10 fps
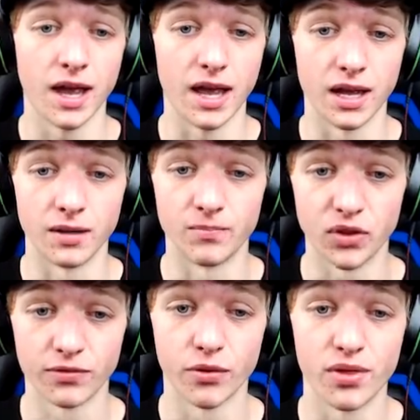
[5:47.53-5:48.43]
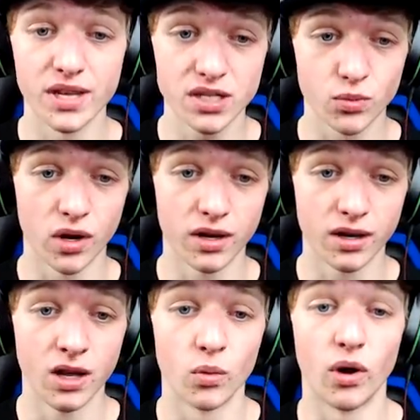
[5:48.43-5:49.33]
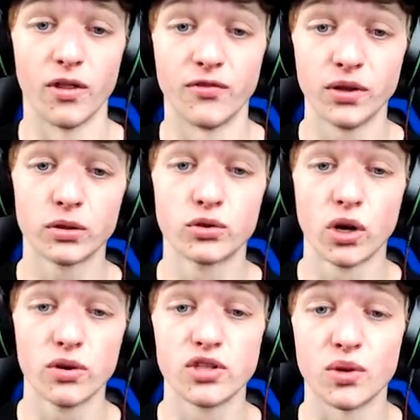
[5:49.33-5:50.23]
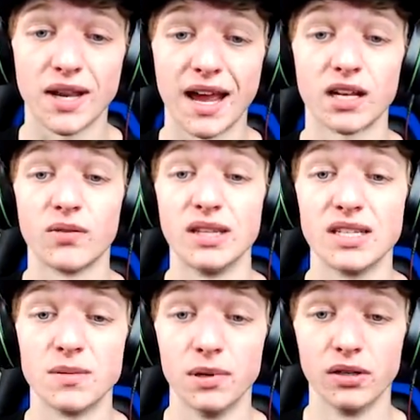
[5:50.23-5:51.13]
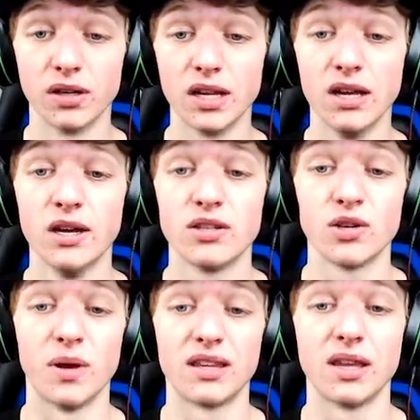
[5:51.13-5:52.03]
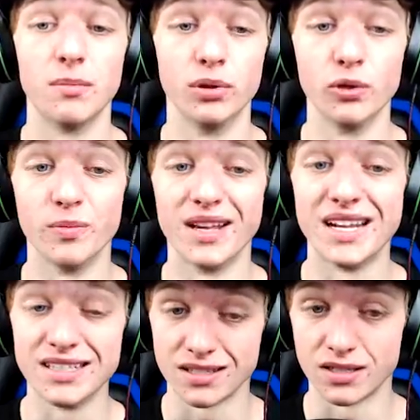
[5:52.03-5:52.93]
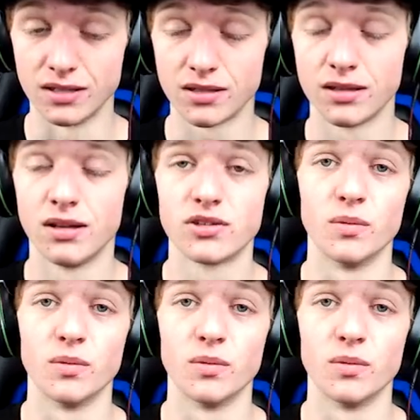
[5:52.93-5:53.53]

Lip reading: And for this one, while the field grows, you can activate this ability to make the bloom instant.